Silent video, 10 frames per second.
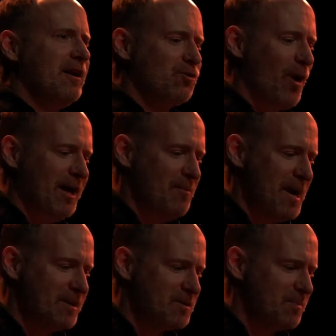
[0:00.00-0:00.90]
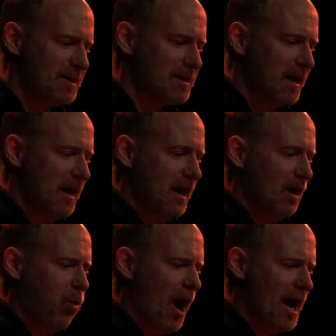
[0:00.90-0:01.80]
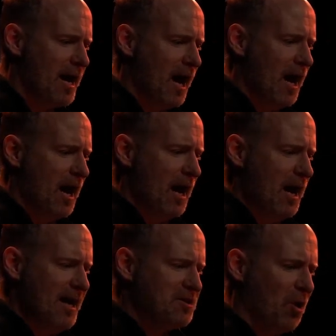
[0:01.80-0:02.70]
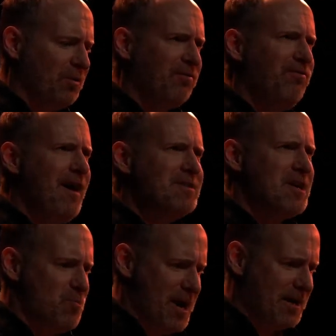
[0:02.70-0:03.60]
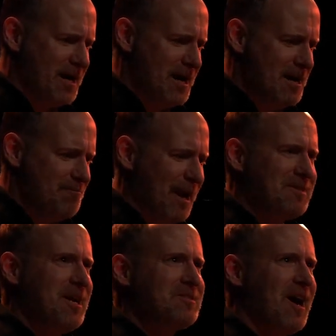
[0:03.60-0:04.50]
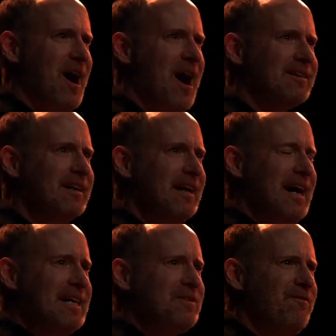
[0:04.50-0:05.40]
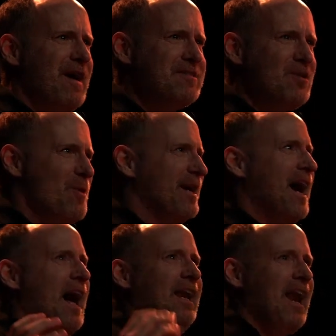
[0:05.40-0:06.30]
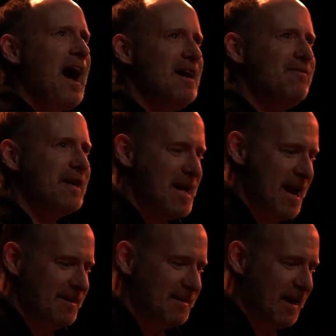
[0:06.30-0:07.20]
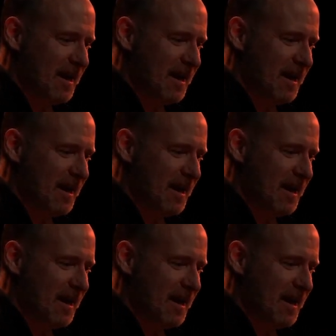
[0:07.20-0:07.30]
in great amazement, "Why, it's old Fezziwig! Bless his heart! It's Fezziwig alive again!"